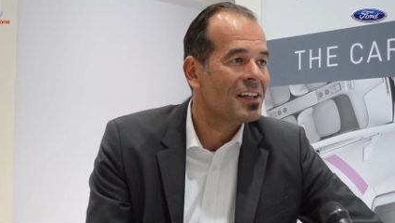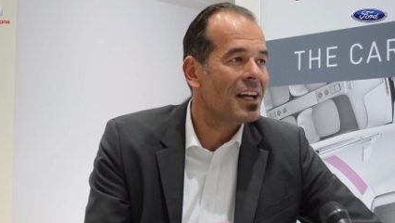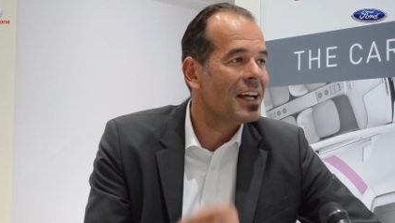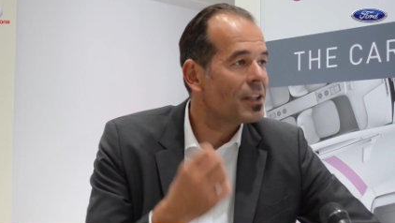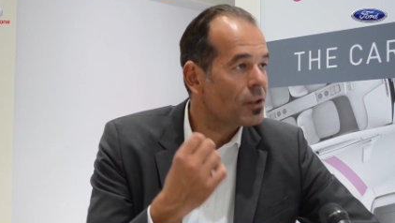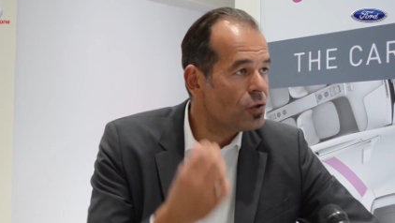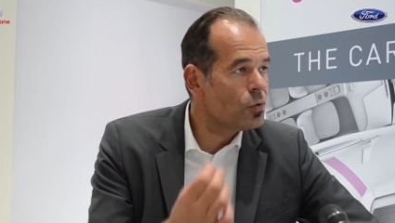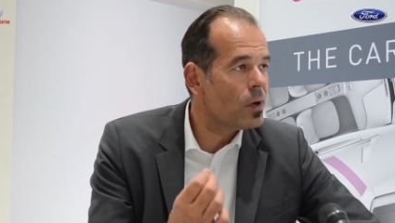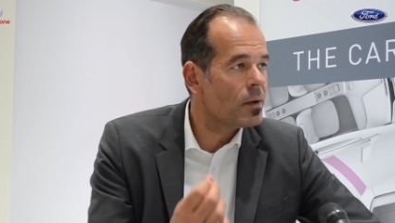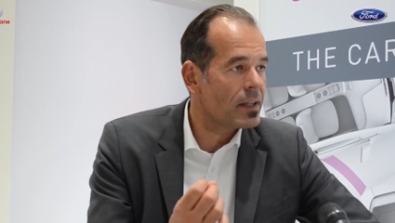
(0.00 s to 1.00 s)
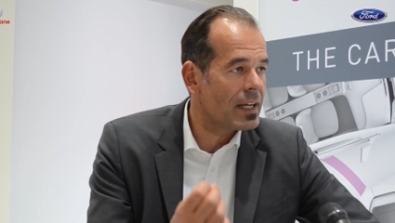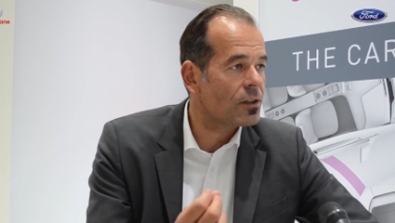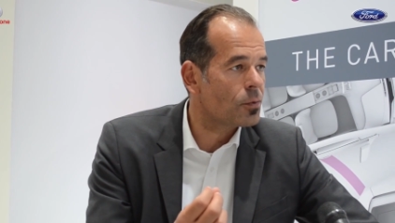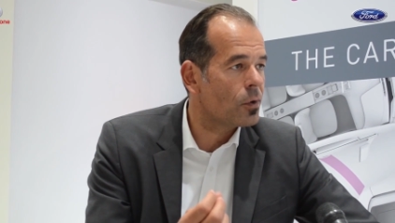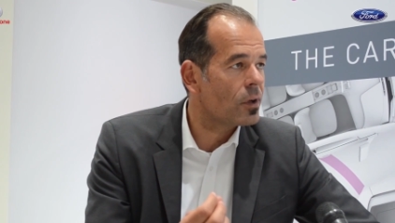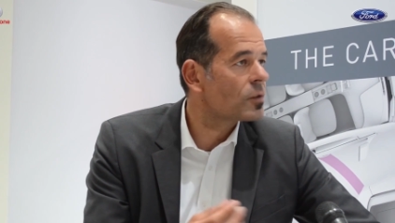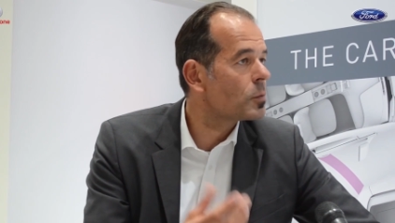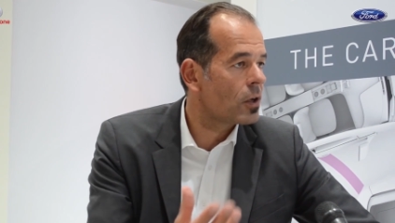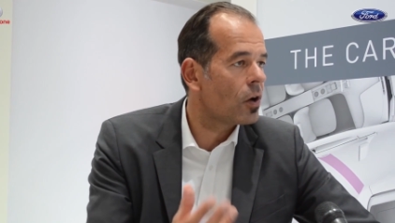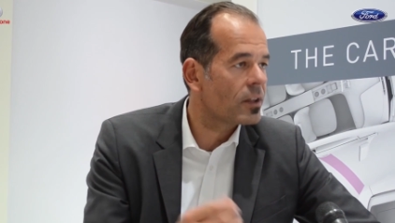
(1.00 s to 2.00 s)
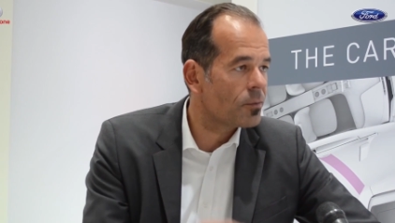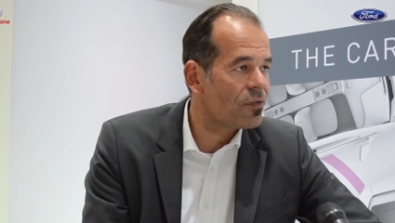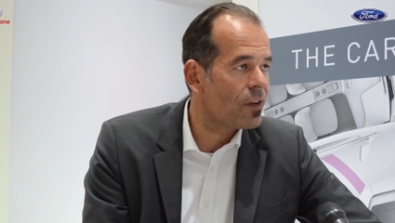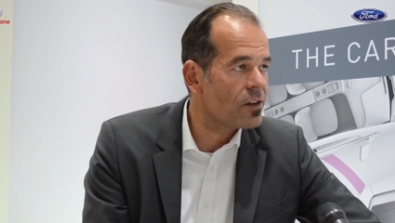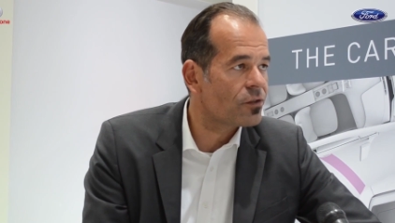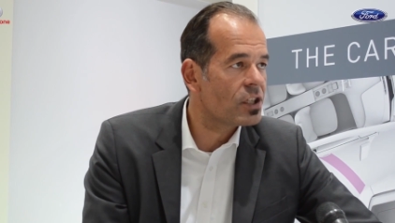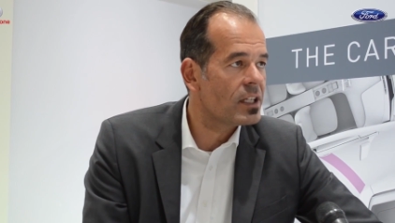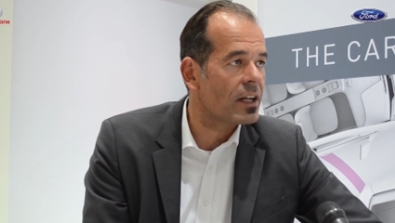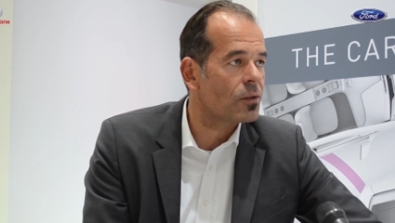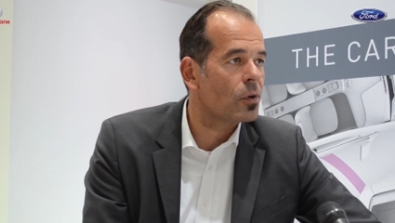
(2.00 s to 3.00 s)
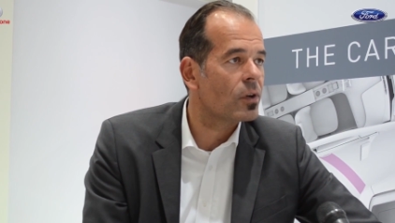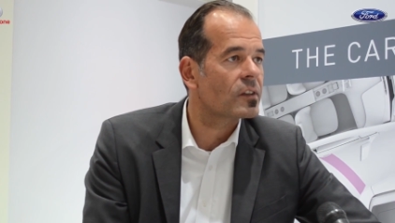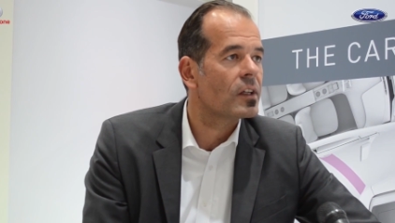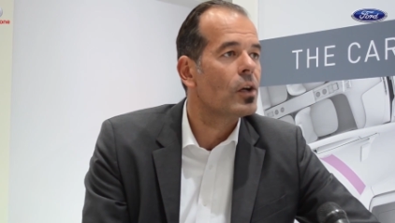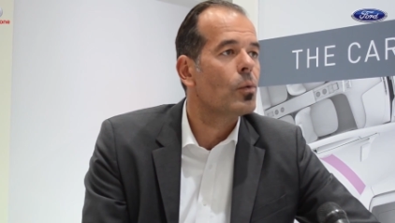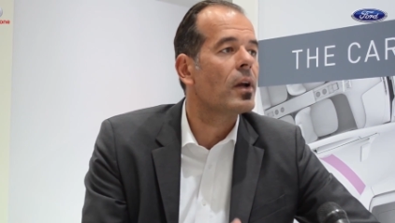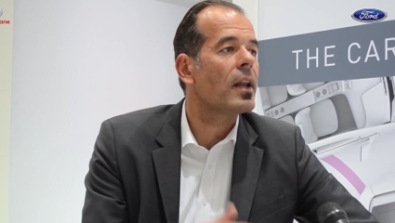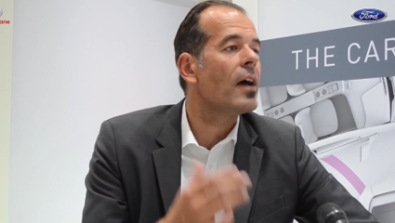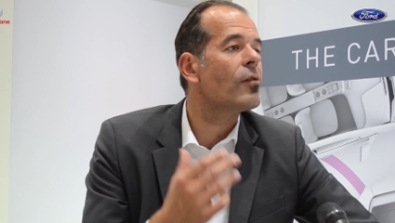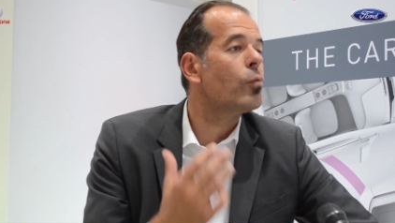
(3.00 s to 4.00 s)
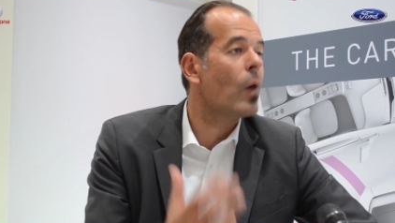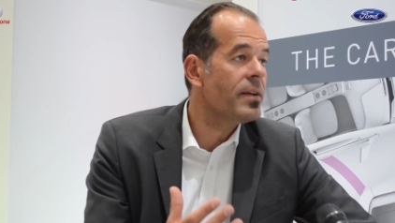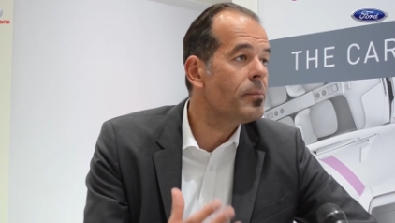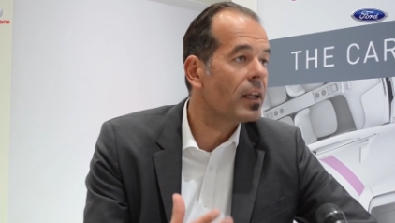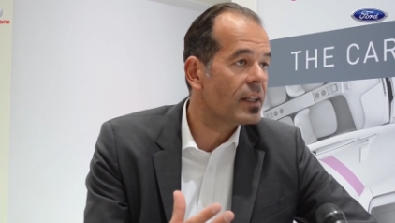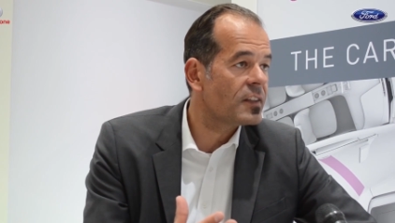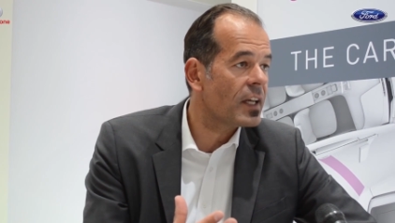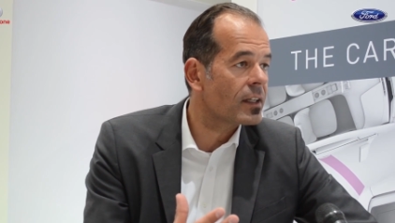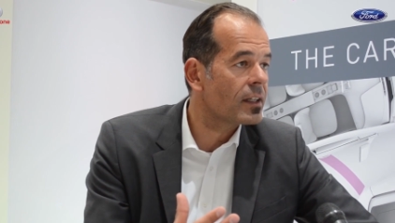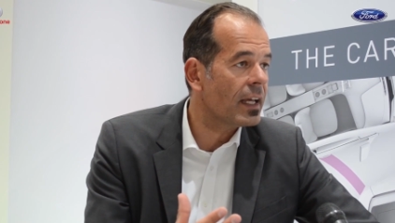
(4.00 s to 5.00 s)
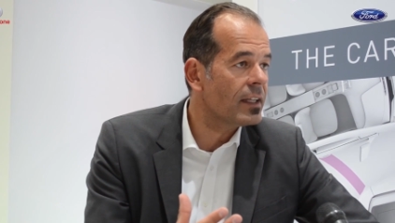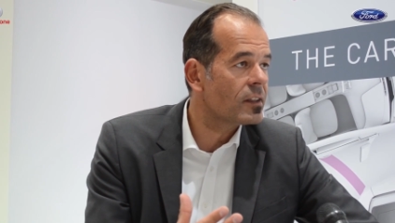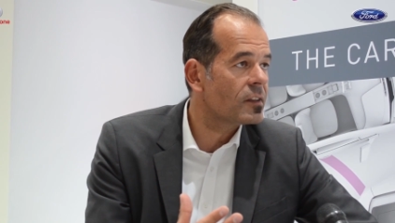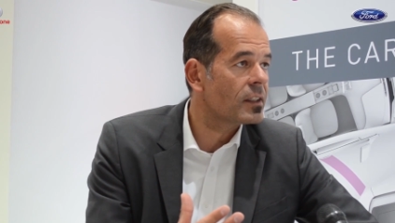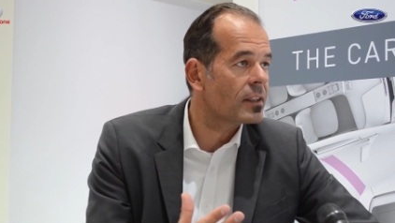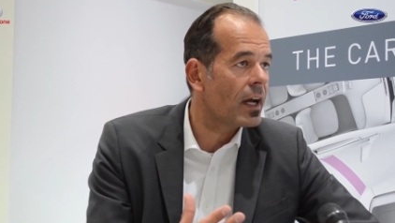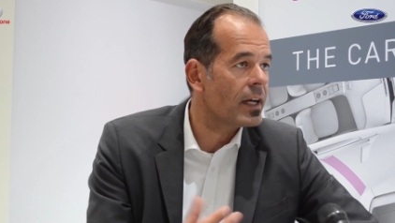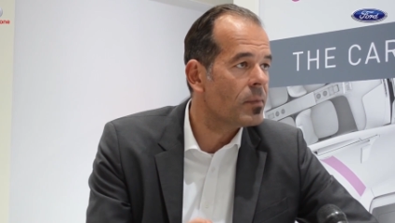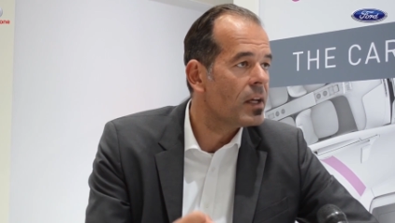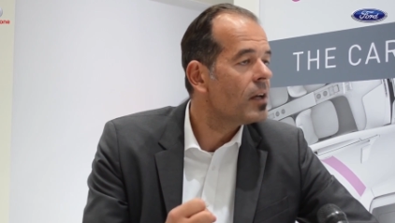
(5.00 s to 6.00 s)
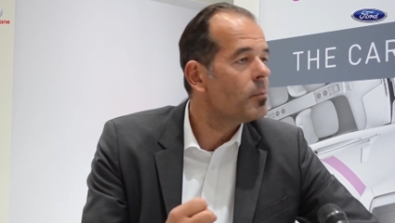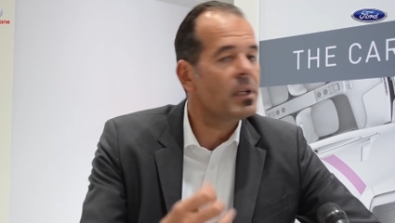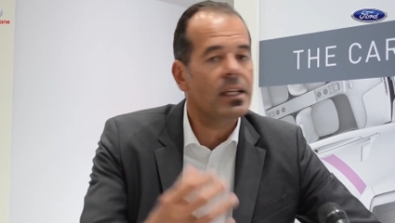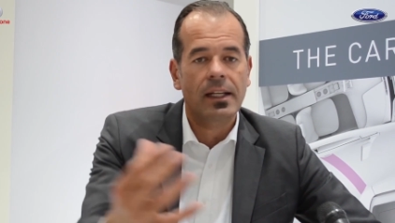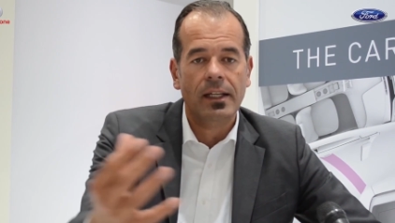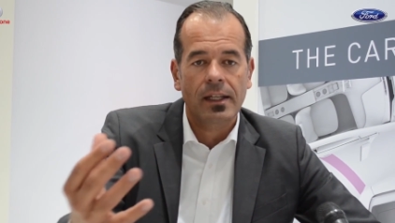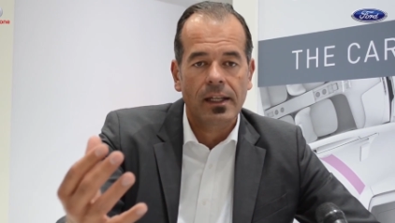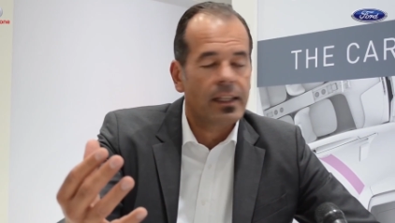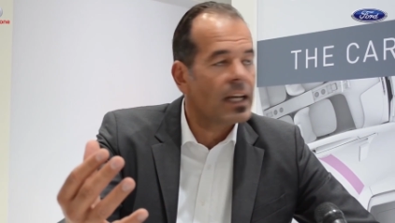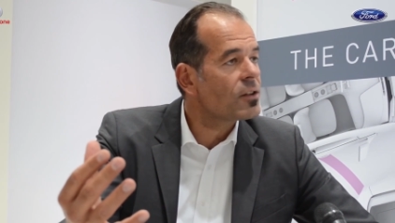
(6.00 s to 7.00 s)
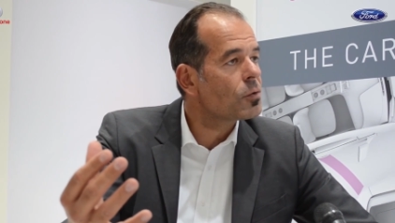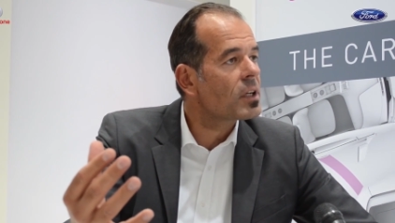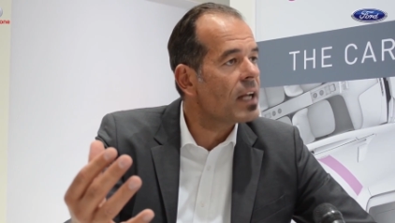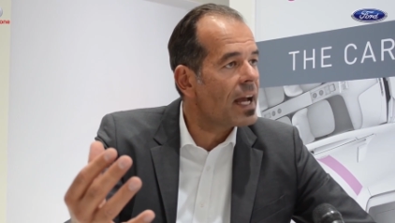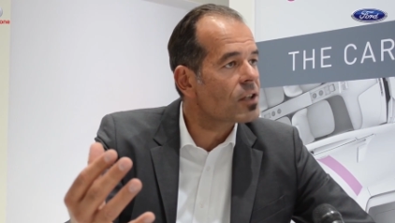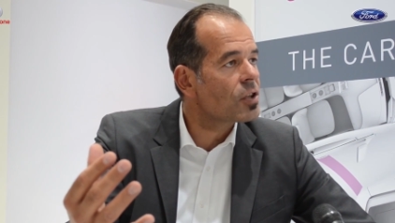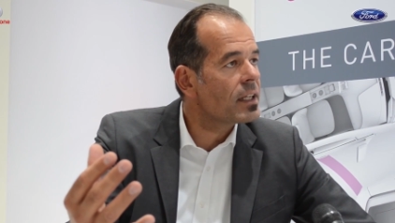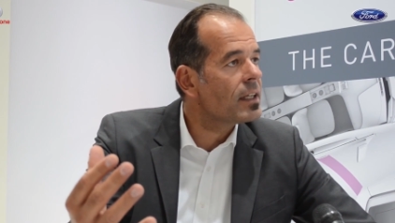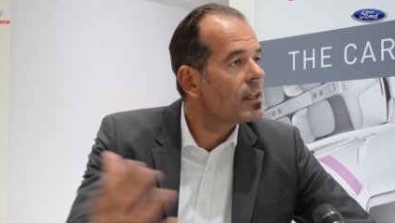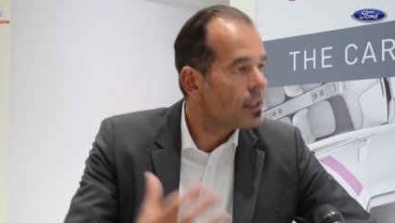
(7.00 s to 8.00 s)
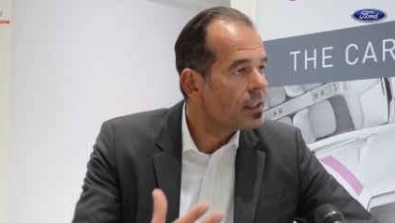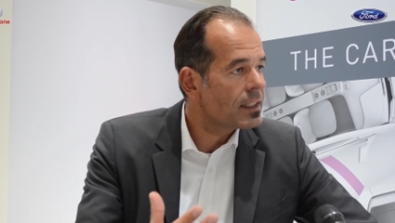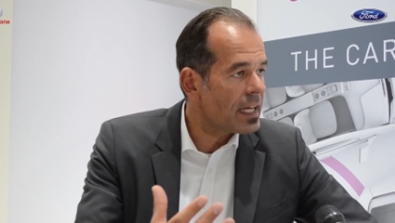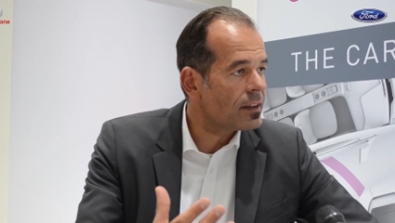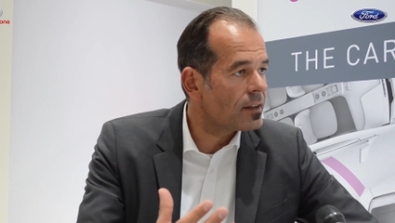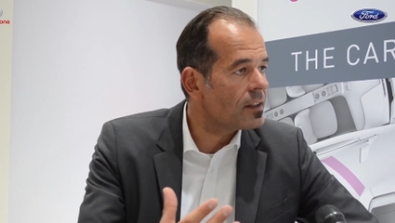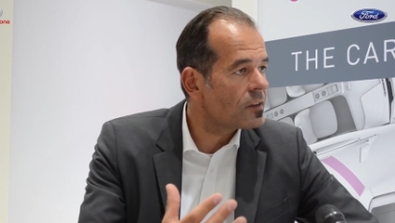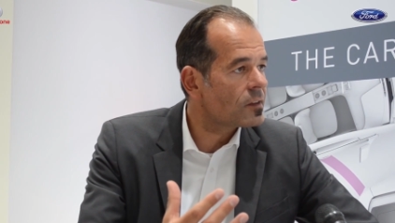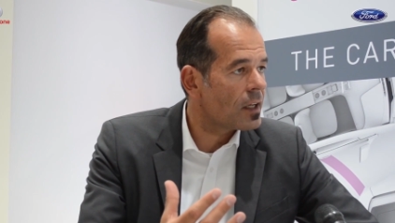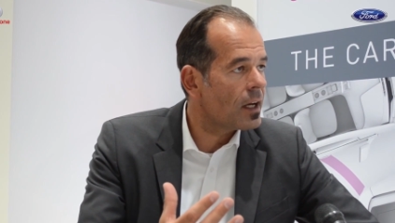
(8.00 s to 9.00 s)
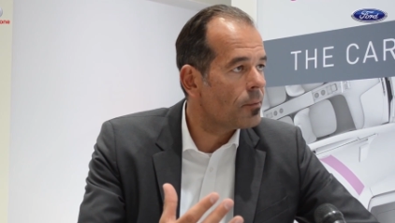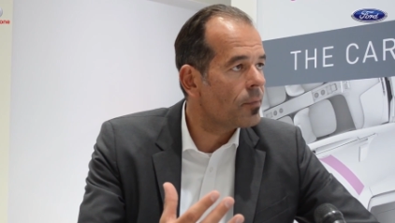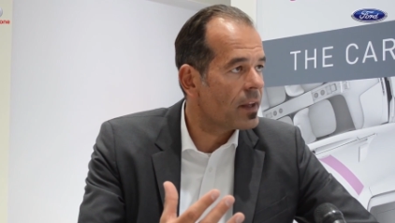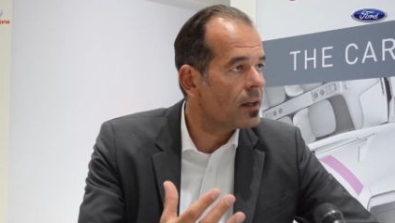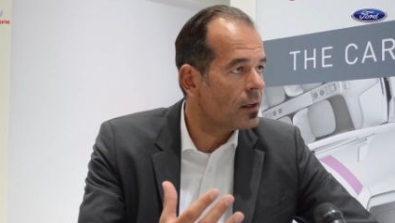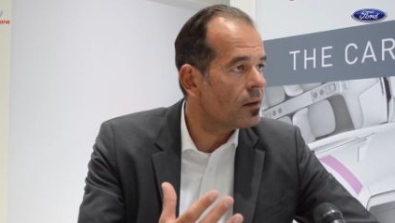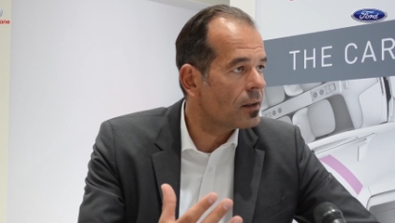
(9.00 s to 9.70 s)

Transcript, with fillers: And the new networks, we call them the 5G networks, will have one millisecond latency time, meaning that you can actually get this, um, uh,